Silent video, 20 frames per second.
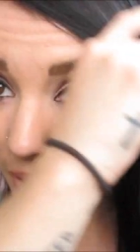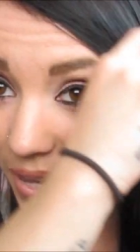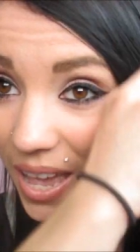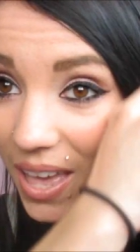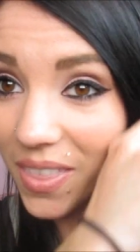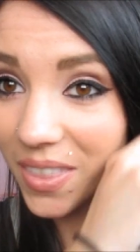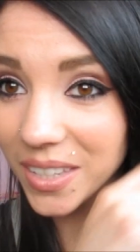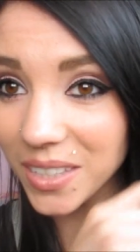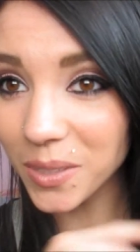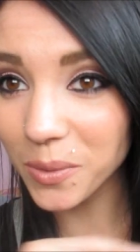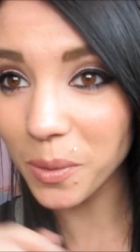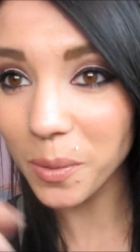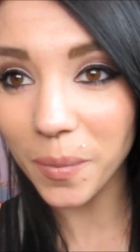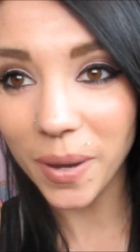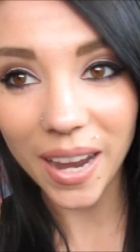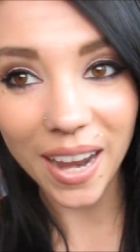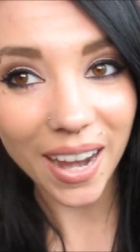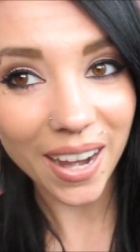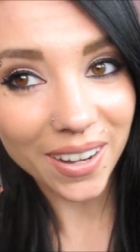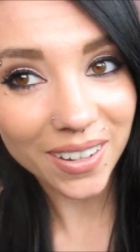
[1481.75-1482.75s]
But yeah, that's what
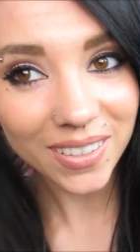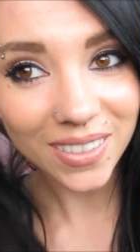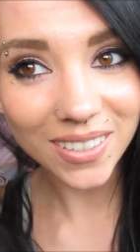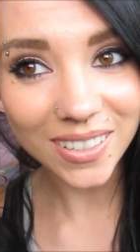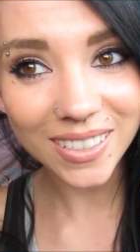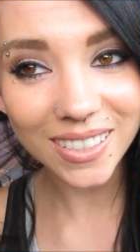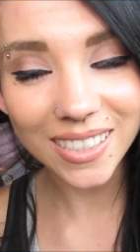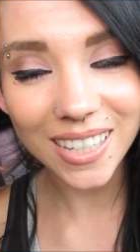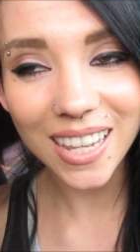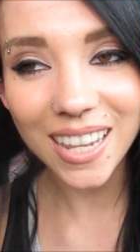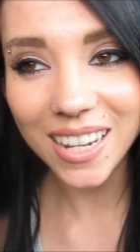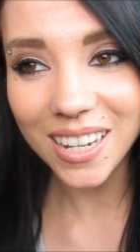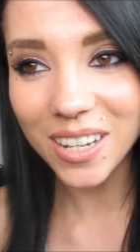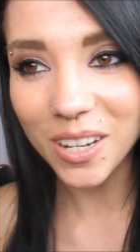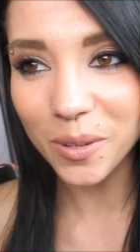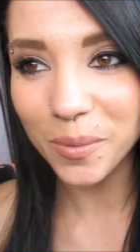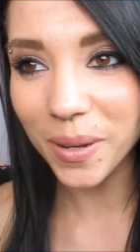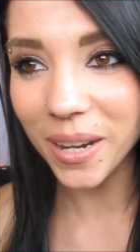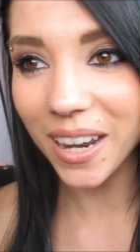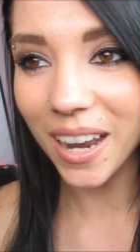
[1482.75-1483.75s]
my hair looks
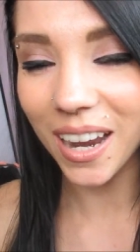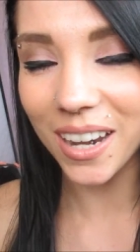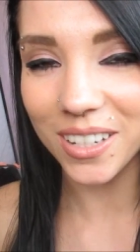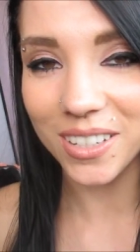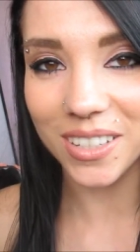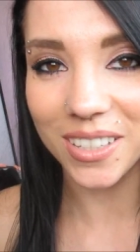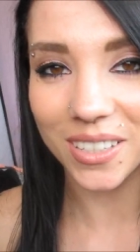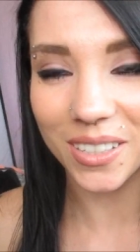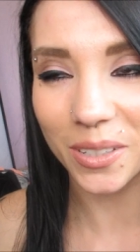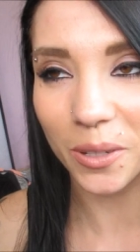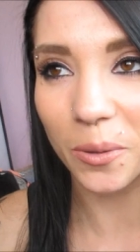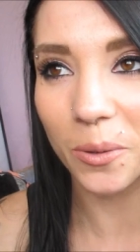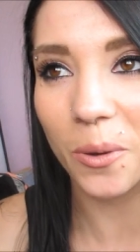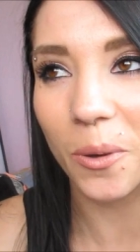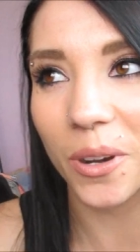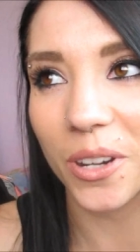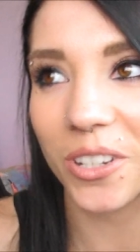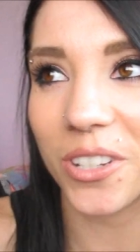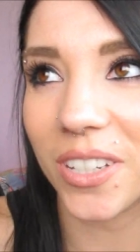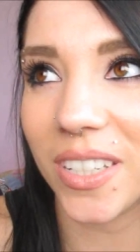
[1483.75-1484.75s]
like. Oh my gosh, it's so
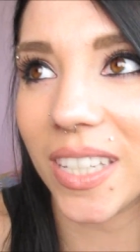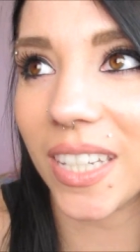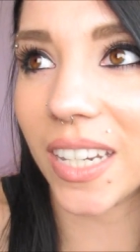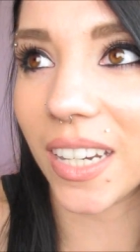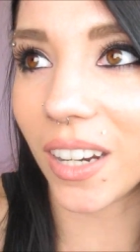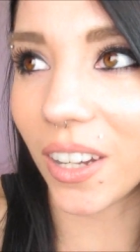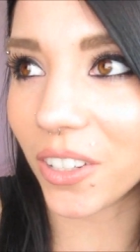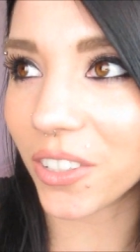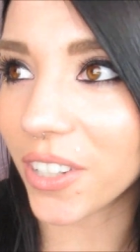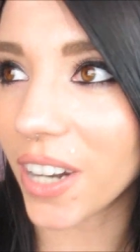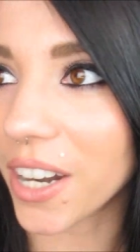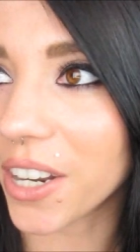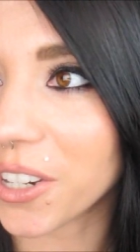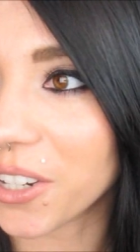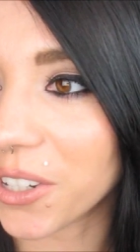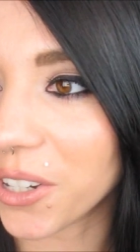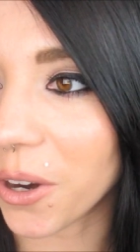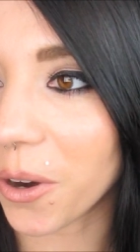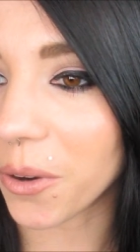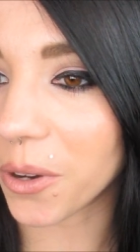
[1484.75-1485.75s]
gorgeous. Here, I'll try
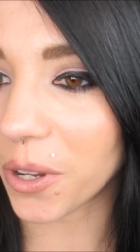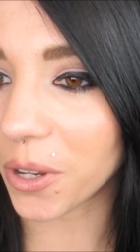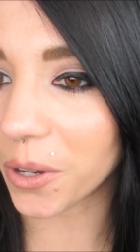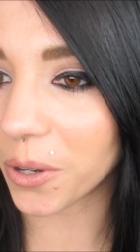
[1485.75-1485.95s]
to show